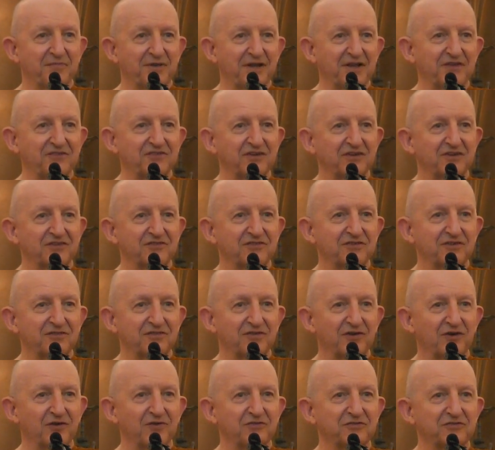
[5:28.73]
blessings
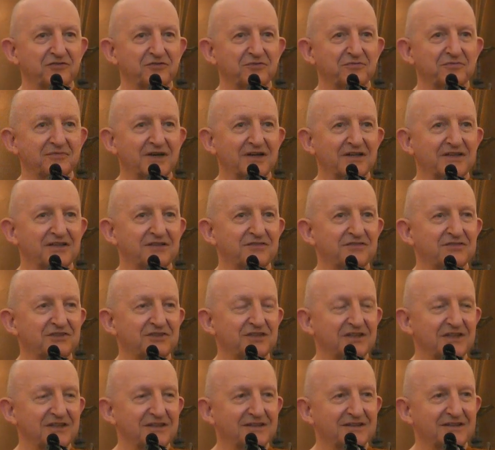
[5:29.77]
of wholesome
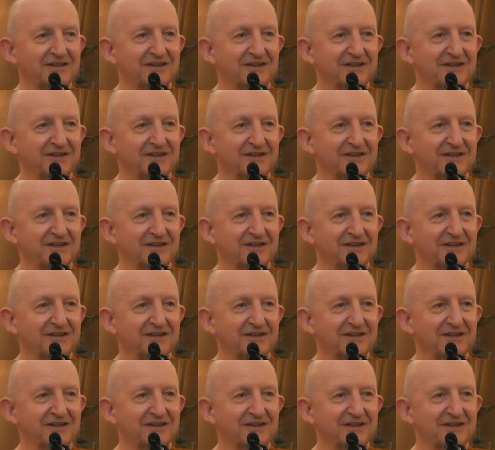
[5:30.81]
activity,